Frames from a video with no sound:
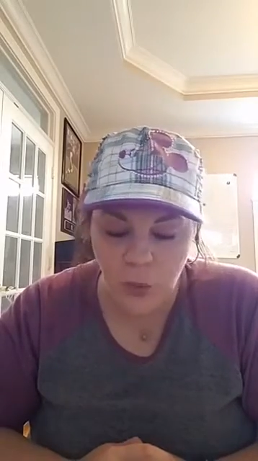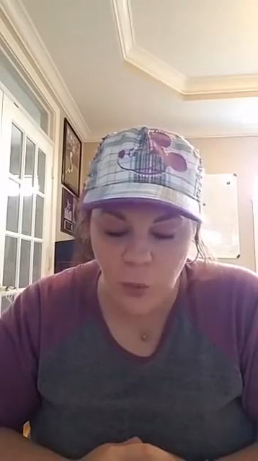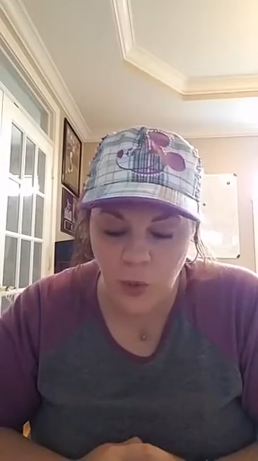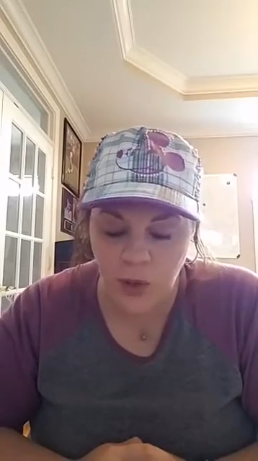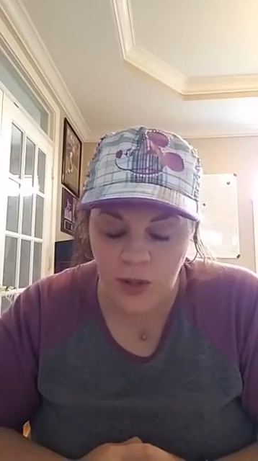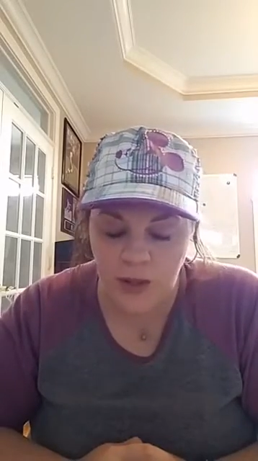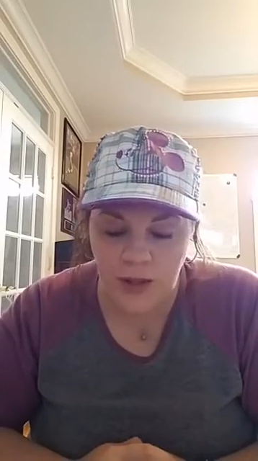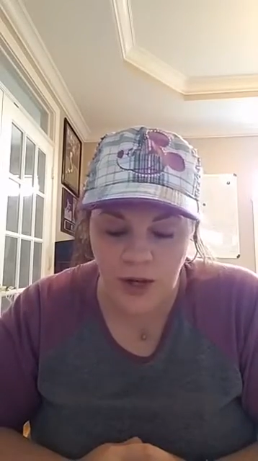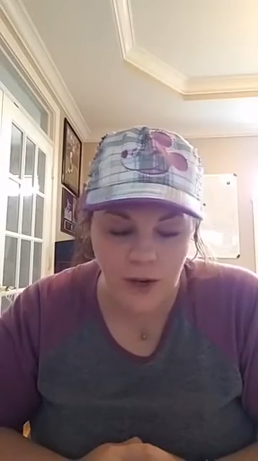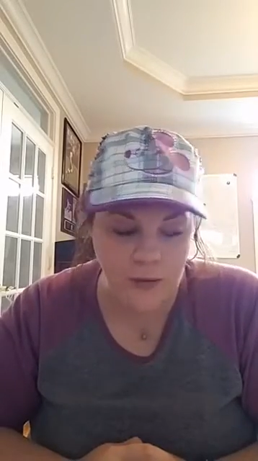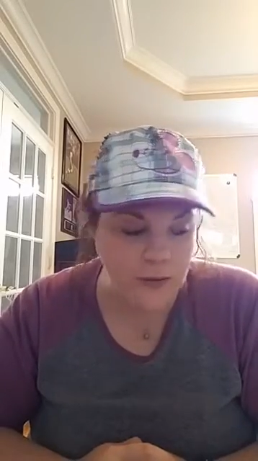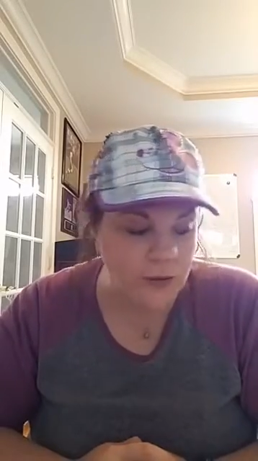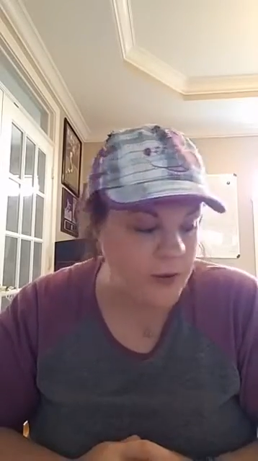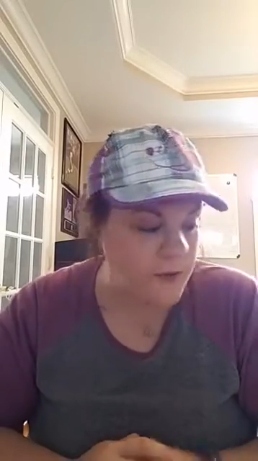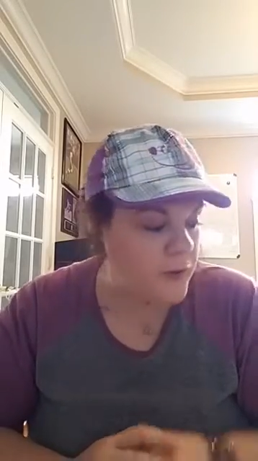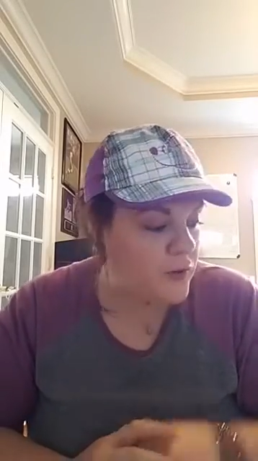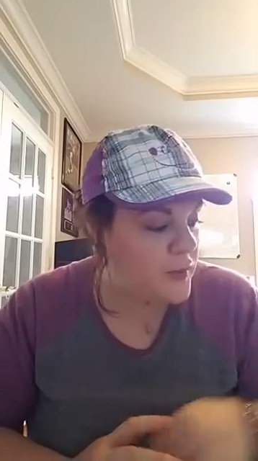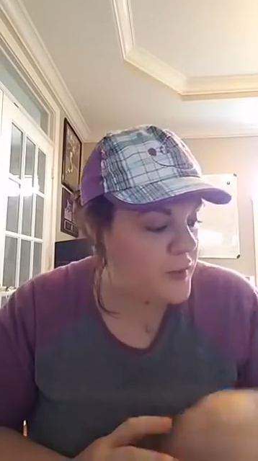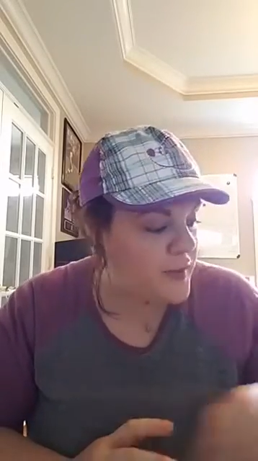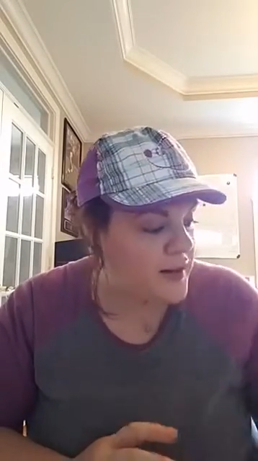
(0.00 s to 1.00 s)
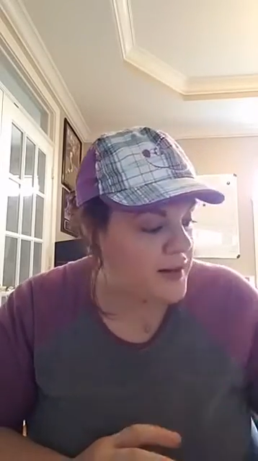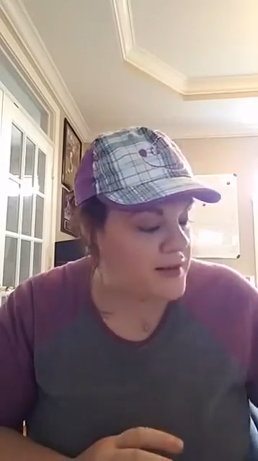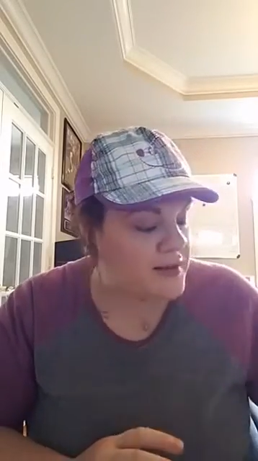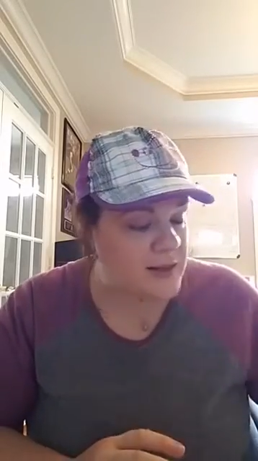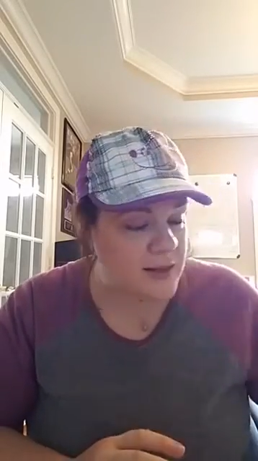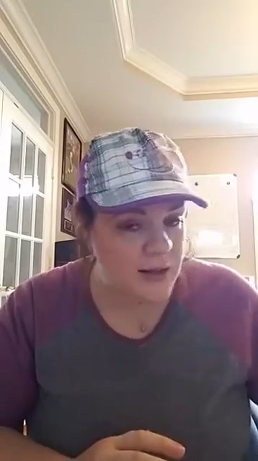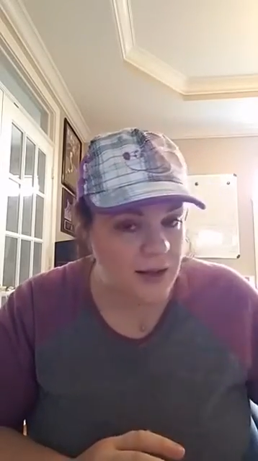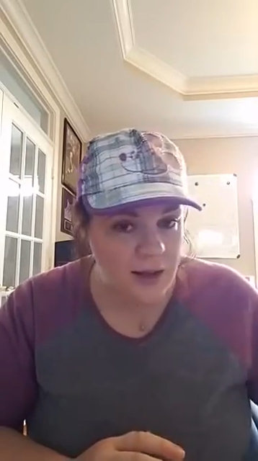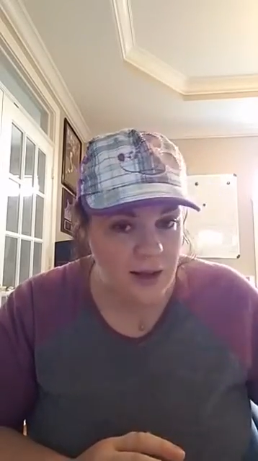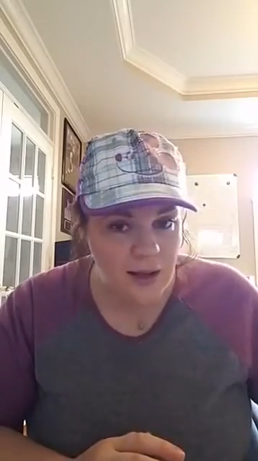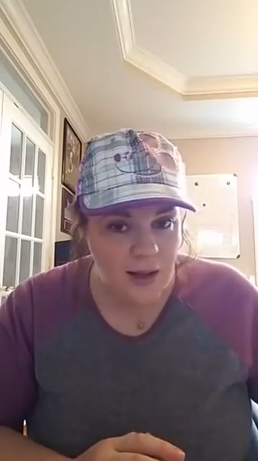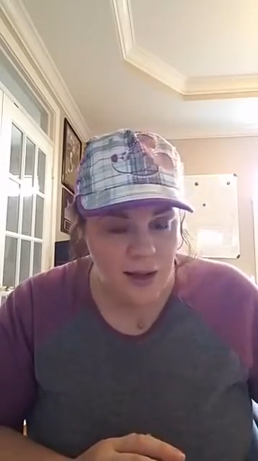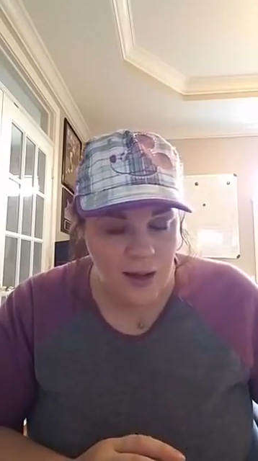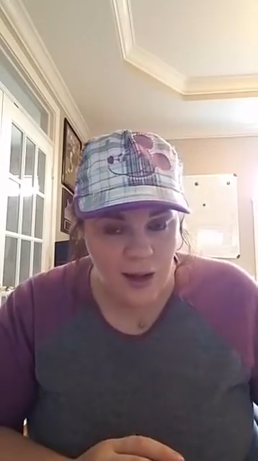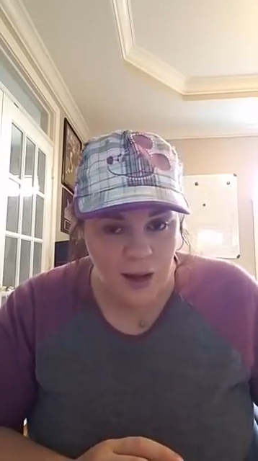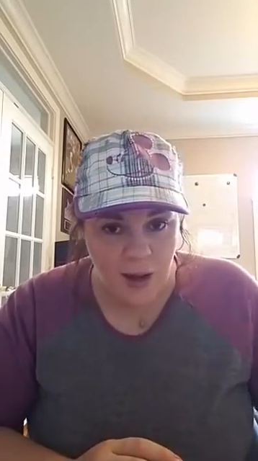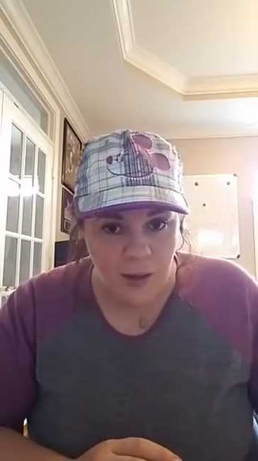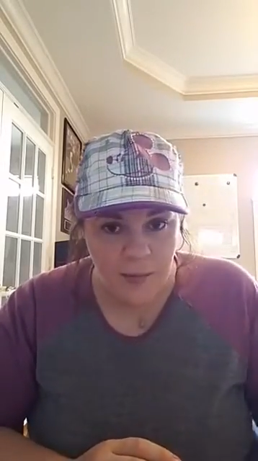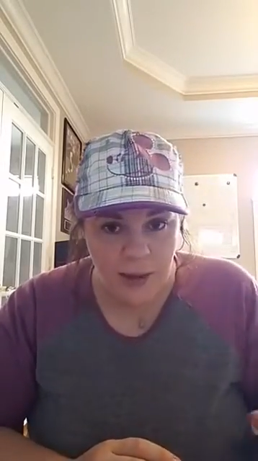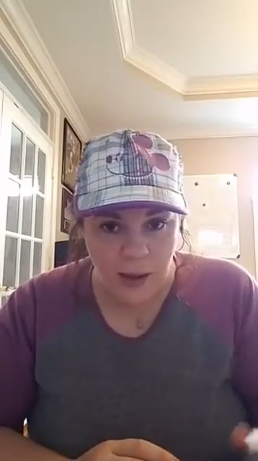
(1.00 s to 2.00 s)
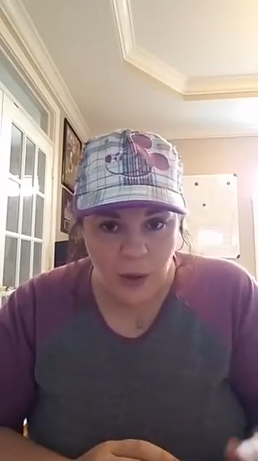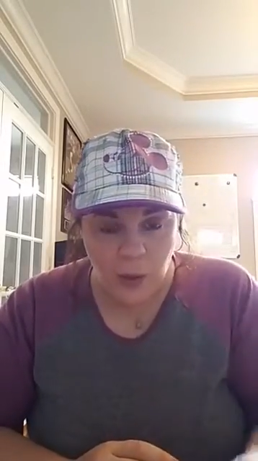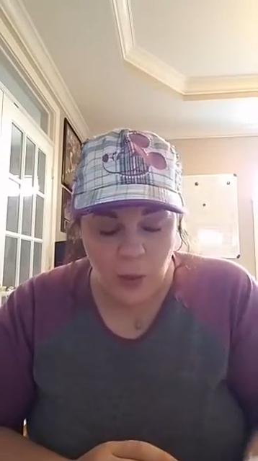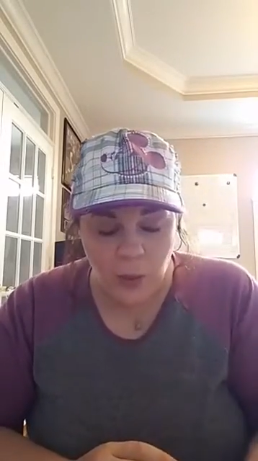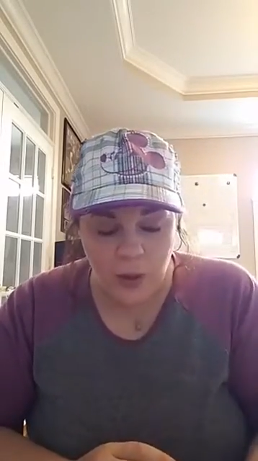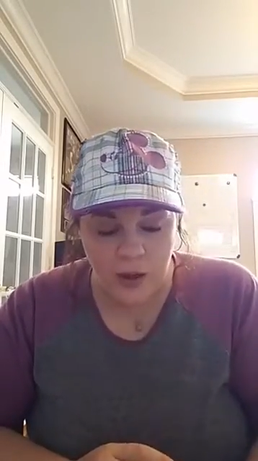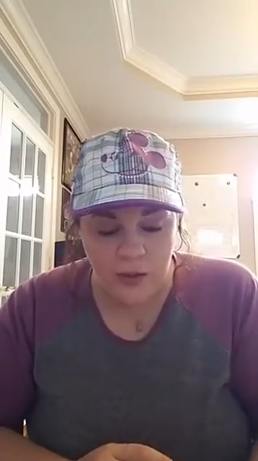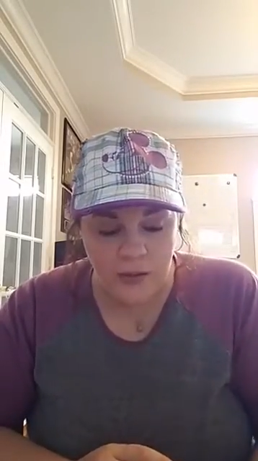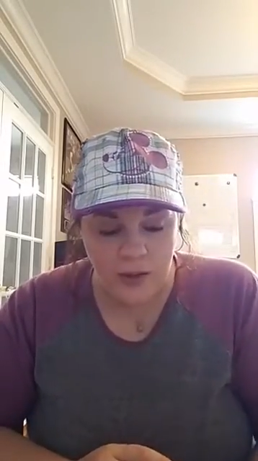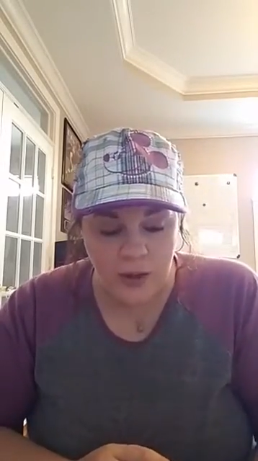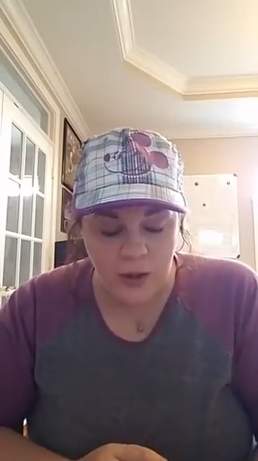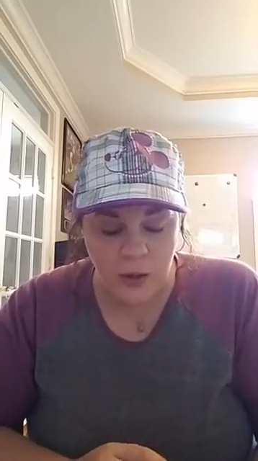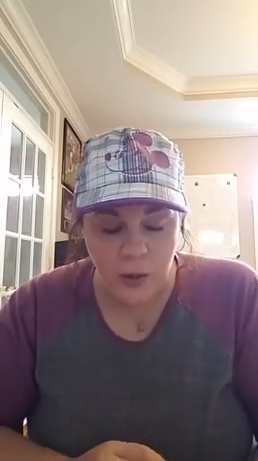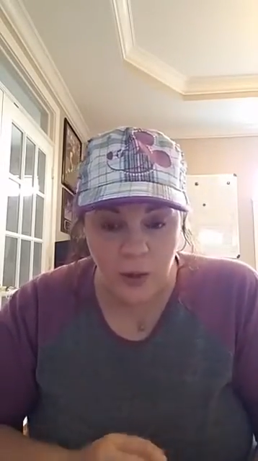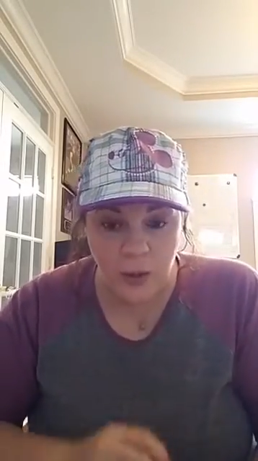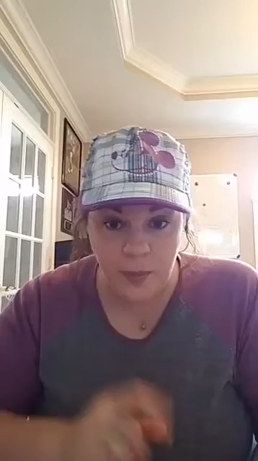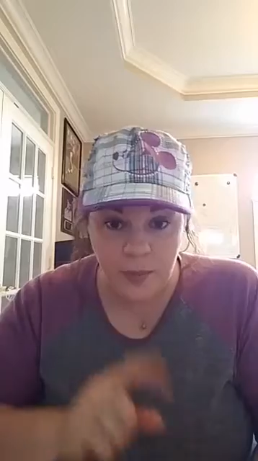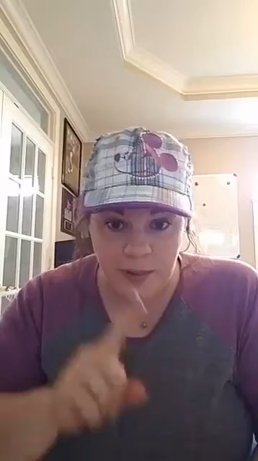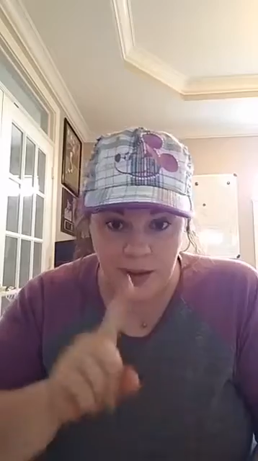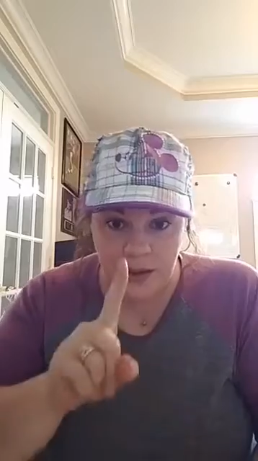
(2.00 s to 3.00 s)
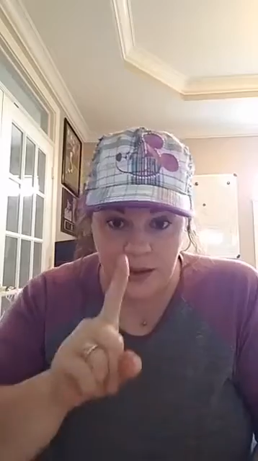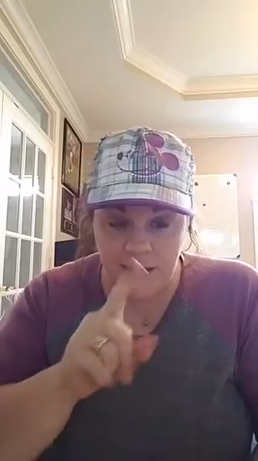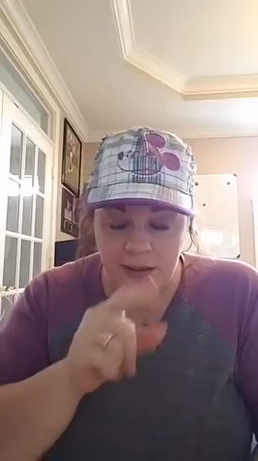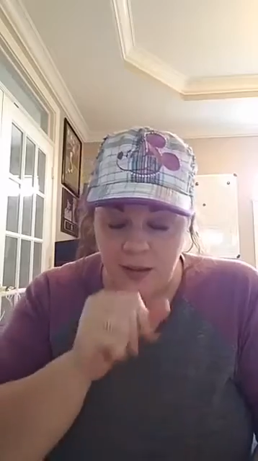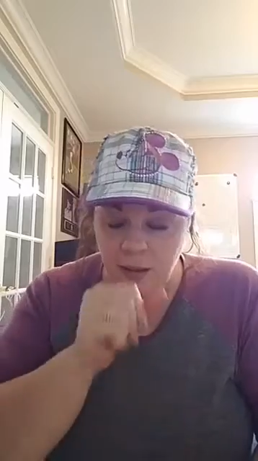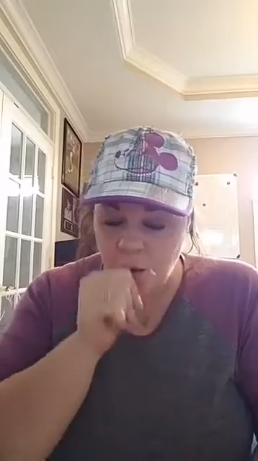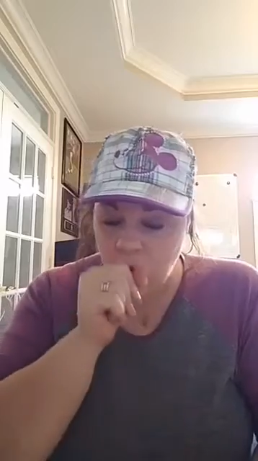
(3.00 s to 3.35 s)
we're going to talk for a few minutes about one of the newer blends